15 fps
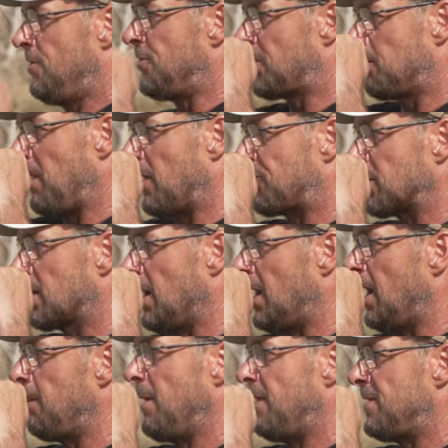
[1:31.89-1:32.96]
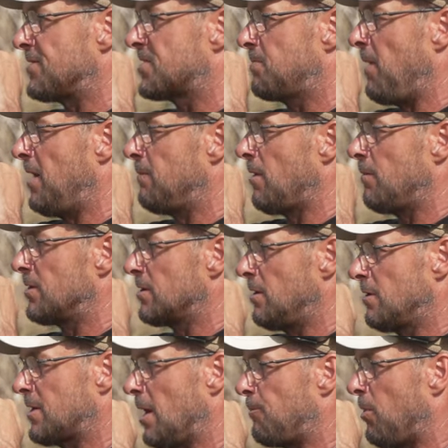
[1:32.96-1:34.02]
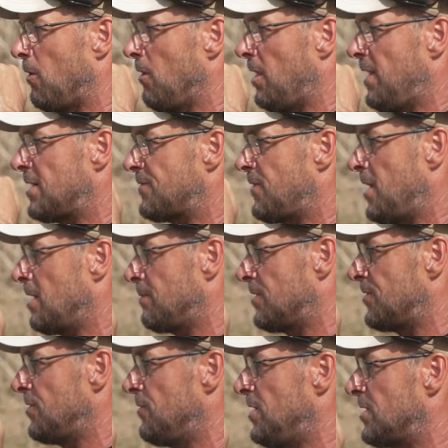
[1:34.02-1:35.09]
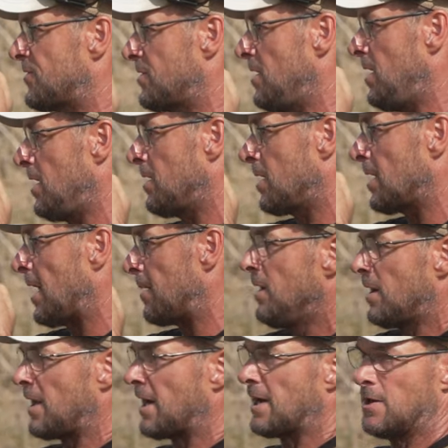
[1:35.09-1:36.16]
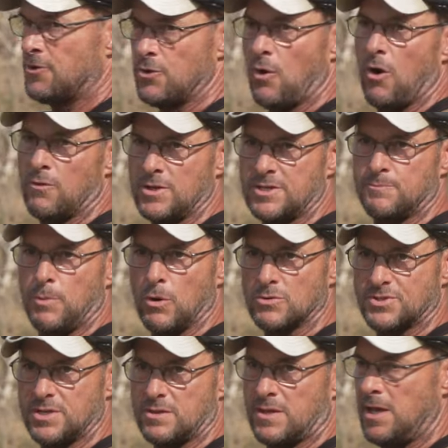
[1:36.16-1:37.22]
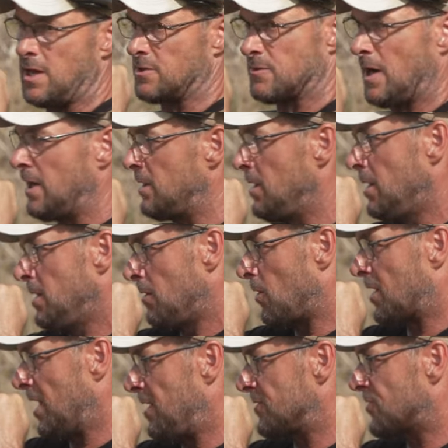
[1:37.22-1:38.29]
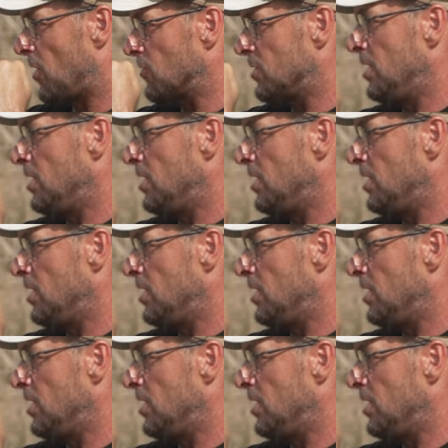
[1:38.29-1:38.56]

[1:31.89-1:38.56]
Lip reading: you can mount the gun up and then spend a moment going, okay, pull on that thing, I'm gonna do this thing, I gotta do all these bullshit things, right? Okay, that's all